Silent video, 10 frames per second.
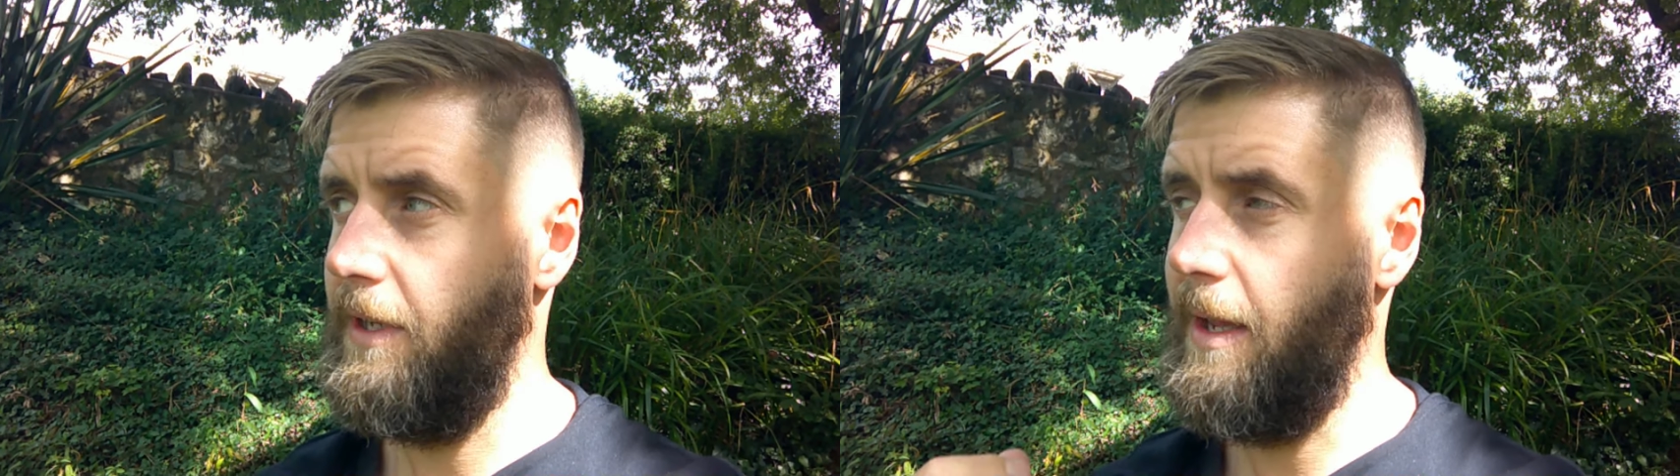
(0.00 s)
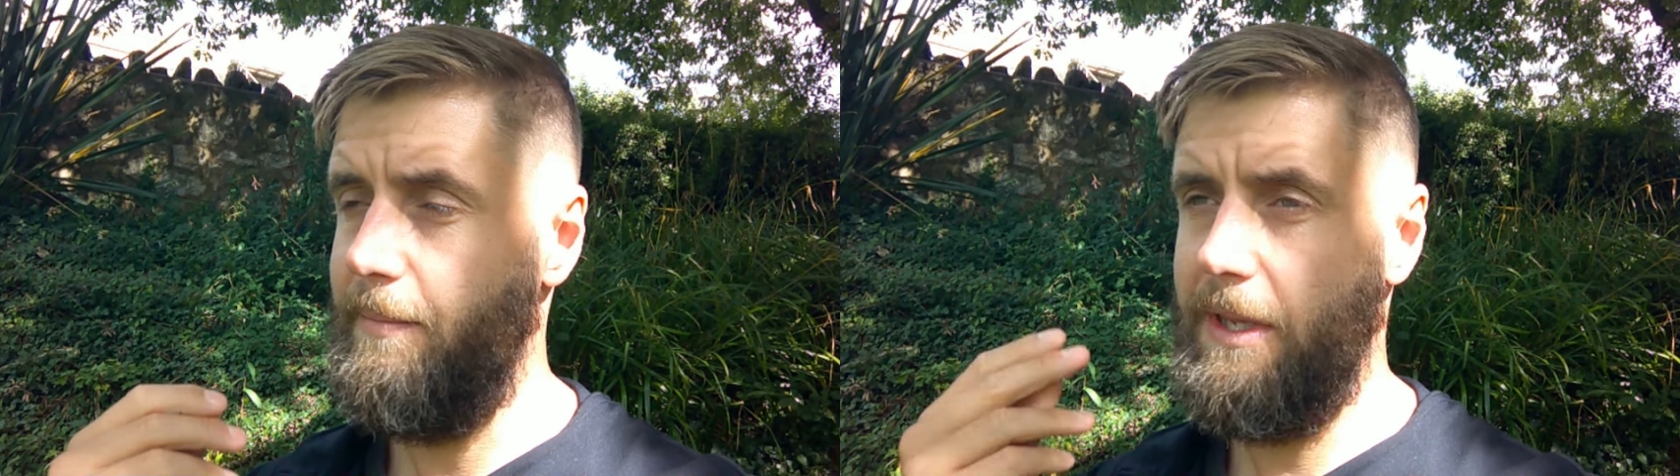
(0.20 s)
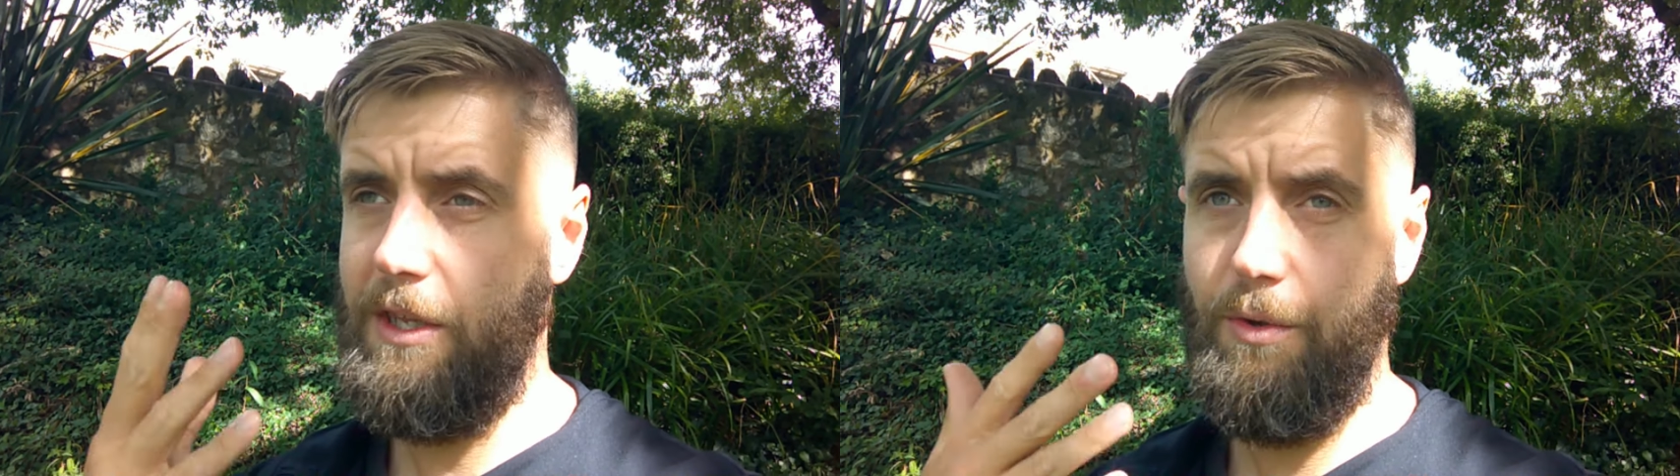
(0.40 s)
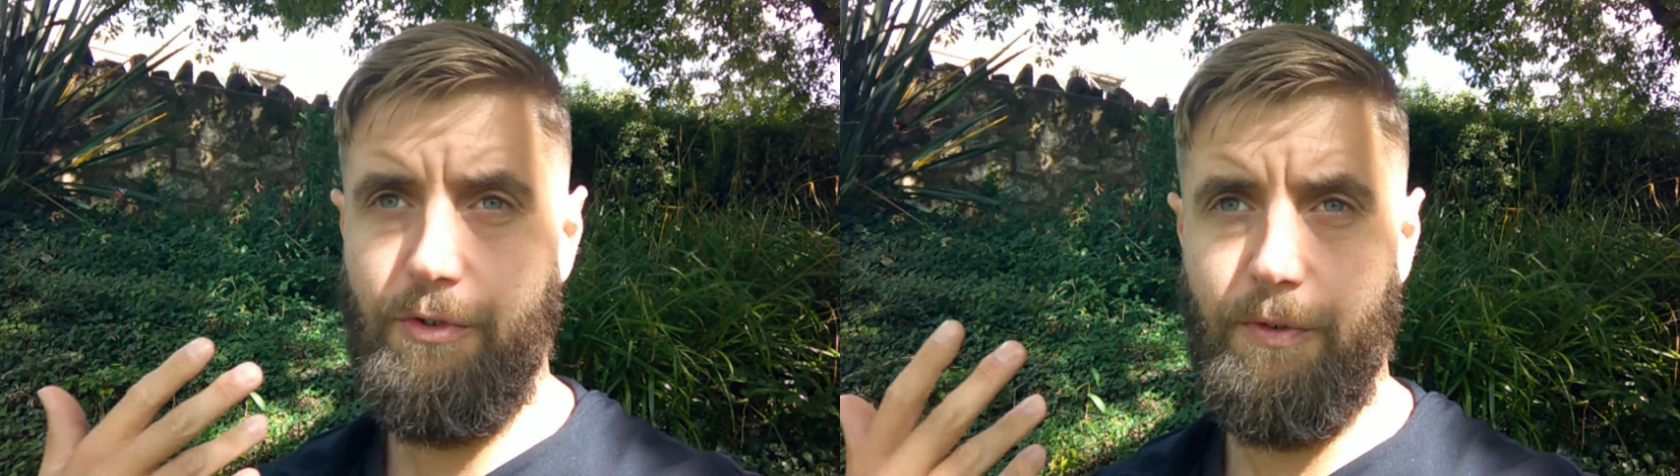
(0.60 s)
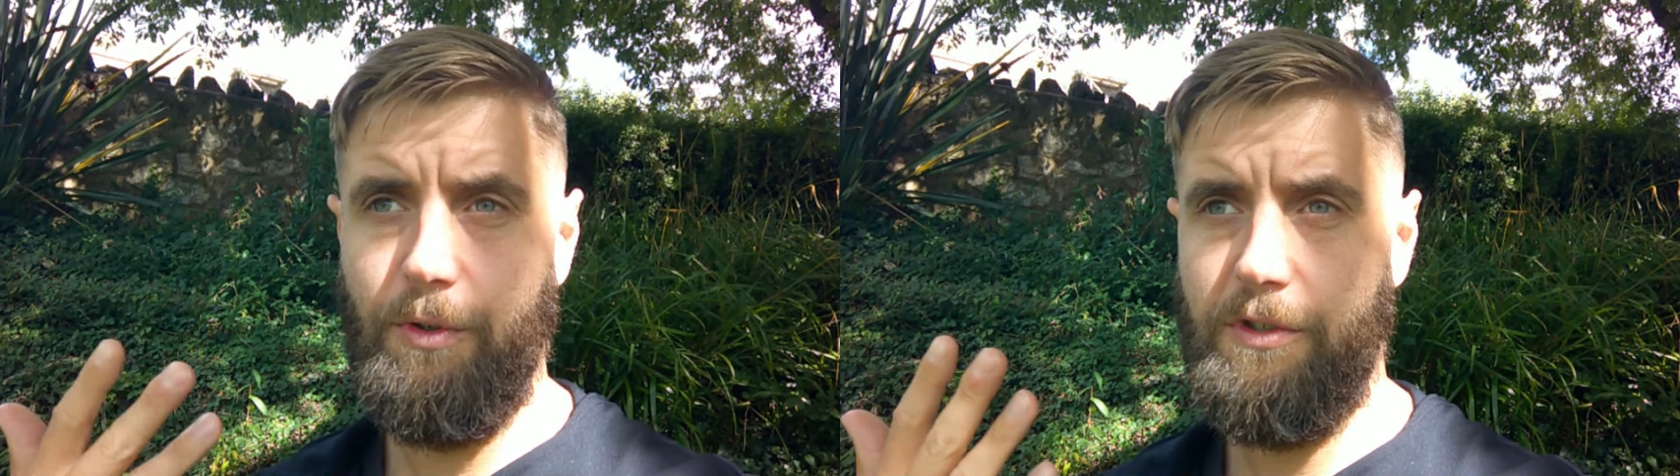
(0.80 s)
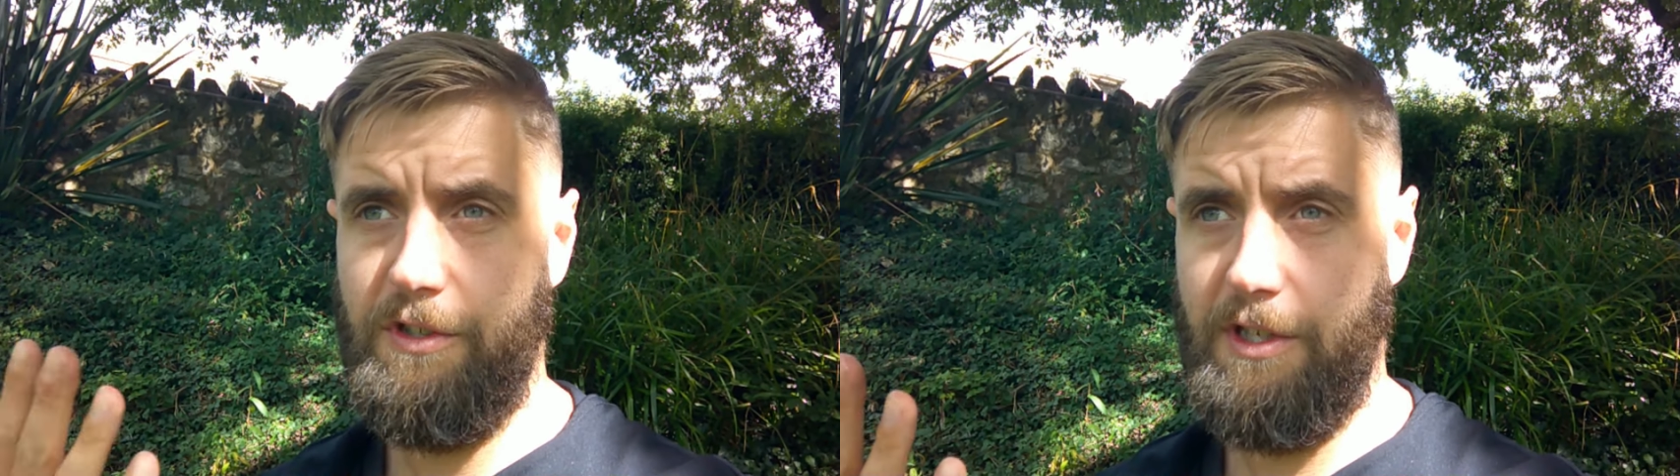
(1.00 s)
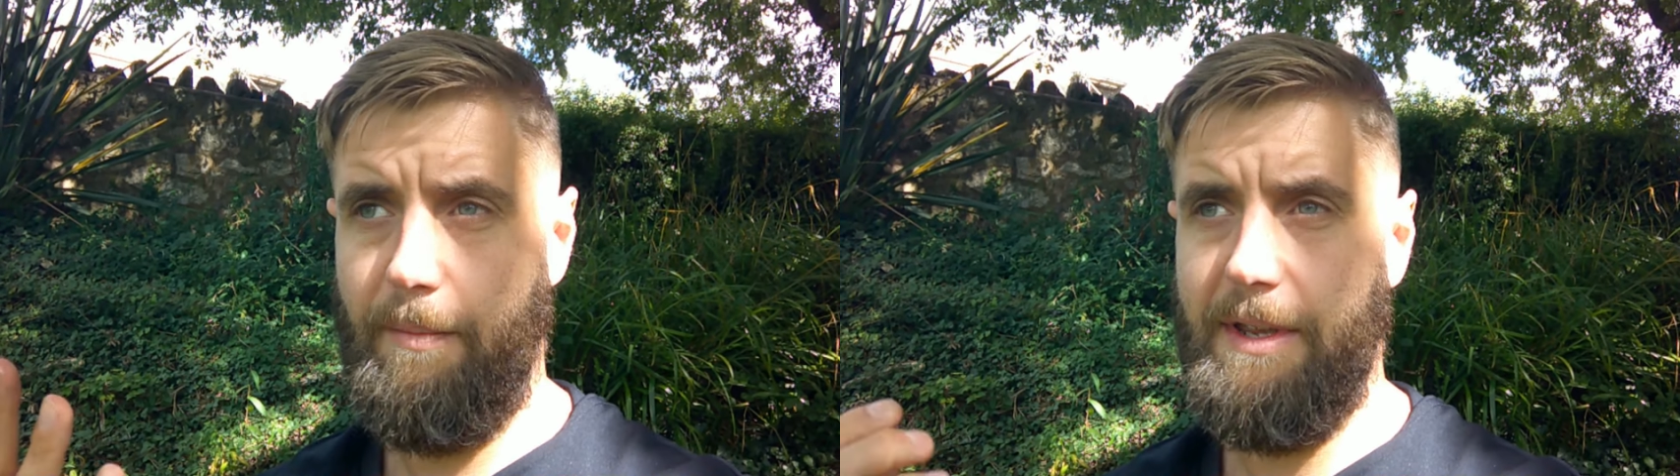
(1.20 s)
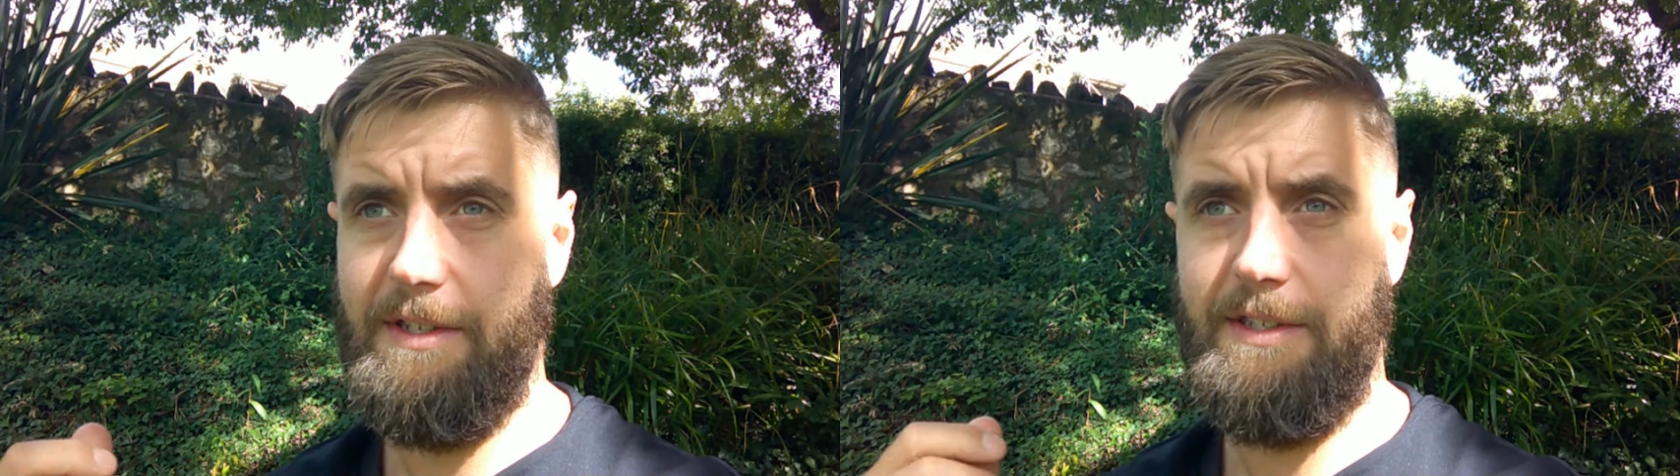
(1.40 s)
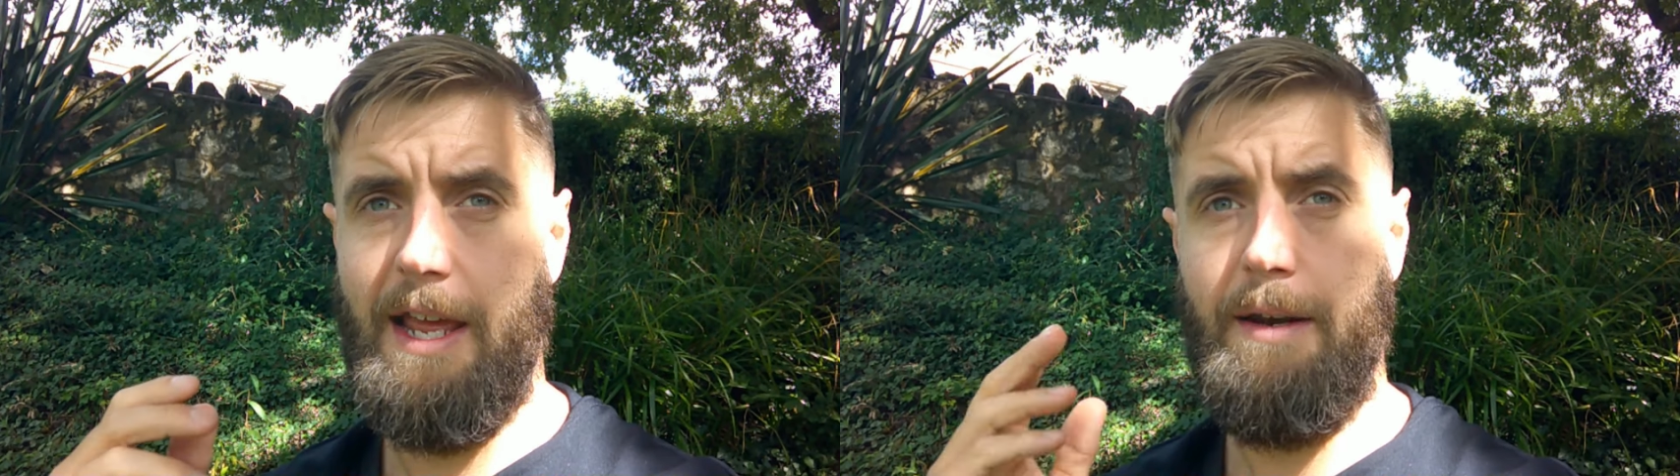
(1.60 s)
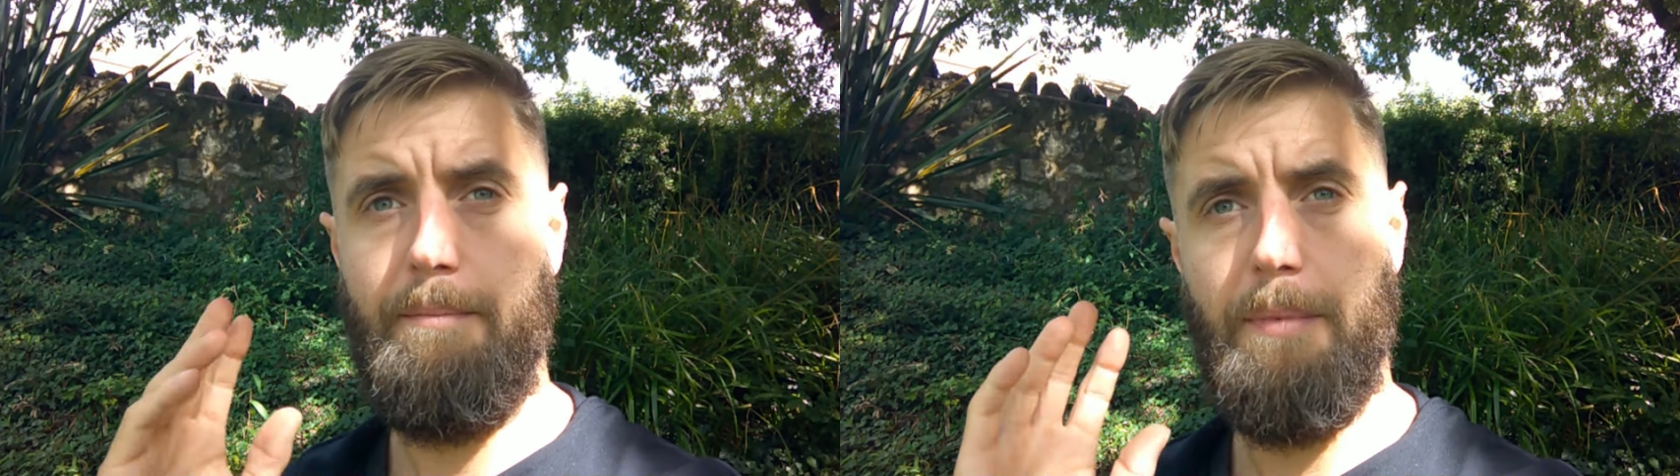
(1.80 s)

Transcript: Can be useful to some extent,